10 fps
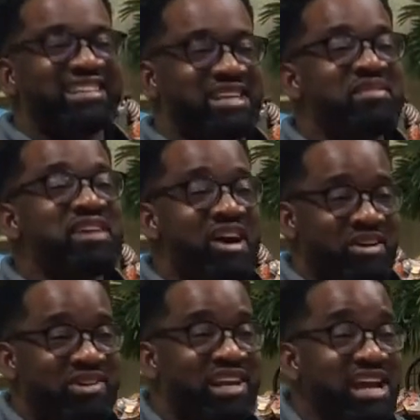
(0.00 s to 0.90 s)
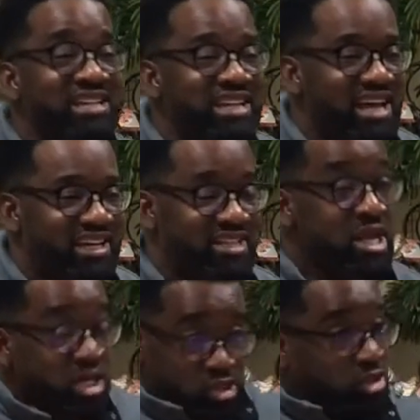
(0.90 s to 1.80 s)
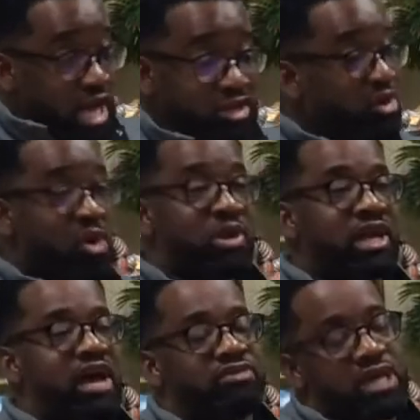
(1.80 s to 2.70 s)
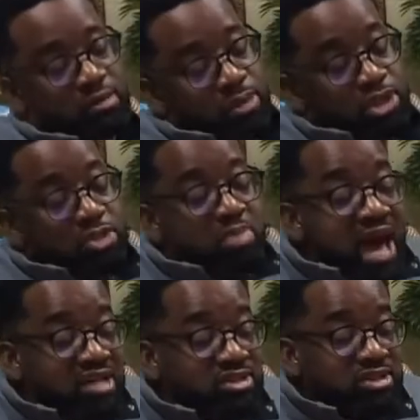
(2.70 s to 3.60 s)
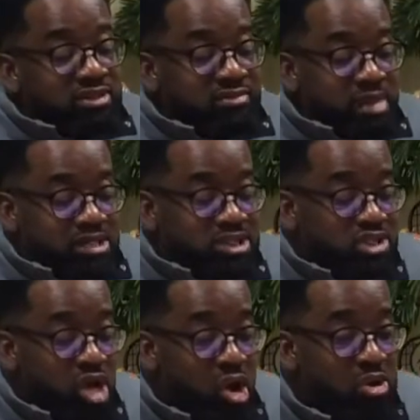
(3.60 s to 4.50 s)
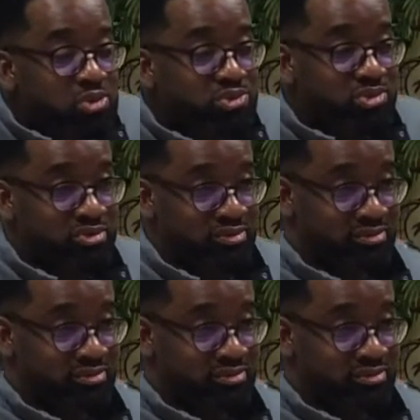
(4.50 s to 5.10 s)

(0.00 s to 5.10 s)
Some of y'all can relate to that, Cage, because you got to go on with life. You got to be the good pastor, Pastor Jones